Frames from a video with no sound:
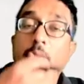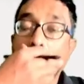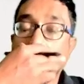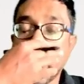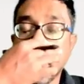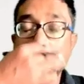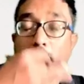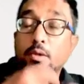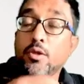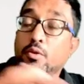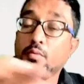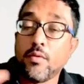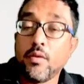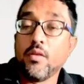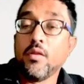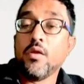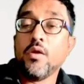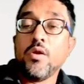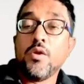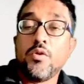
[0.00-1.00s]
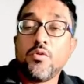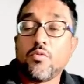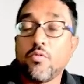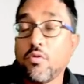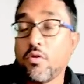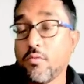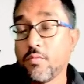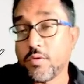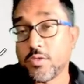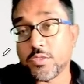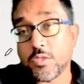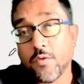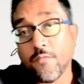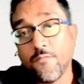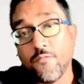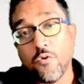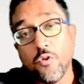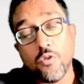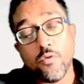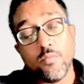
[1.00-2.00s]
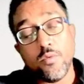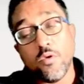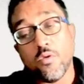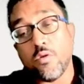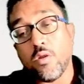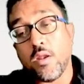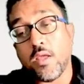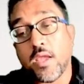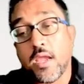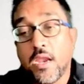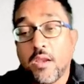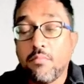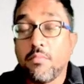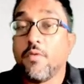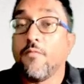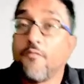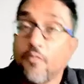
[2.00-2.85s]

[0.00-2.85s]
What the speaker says: There you can always follow me on Unacademy.